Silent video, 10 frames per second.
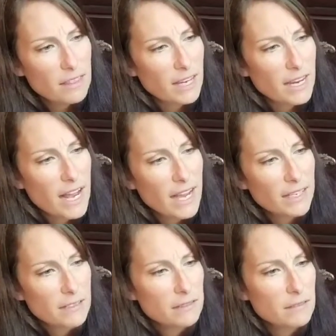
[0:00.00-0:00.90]
the
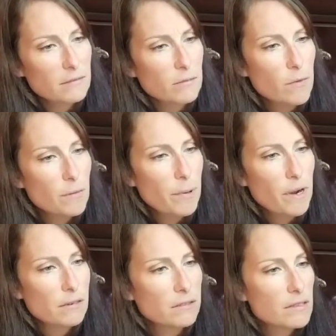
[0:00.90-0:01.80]
cotton
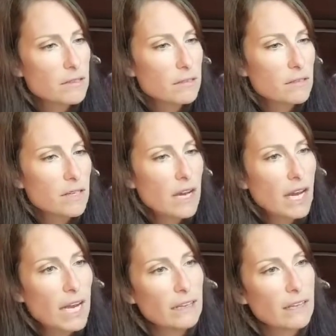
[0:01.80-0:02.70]
parts
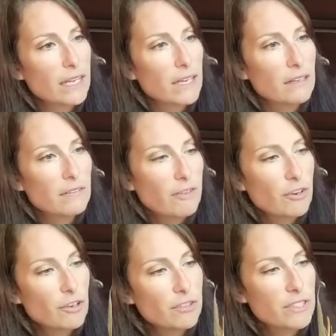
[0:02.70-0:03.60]
I like
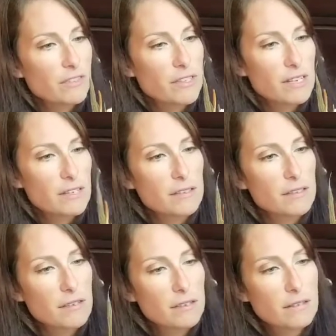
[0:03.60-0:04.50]
for different
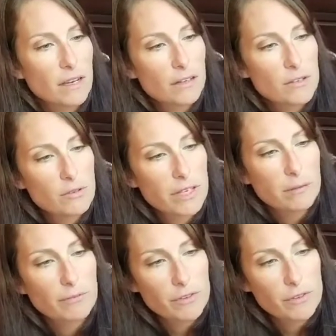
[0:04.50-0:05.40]
seasons. I also like
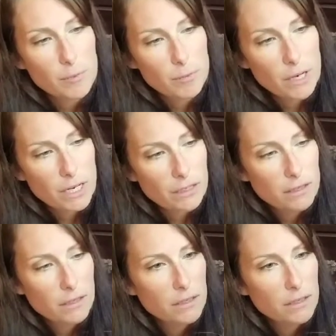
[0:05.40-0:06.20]
them for the spring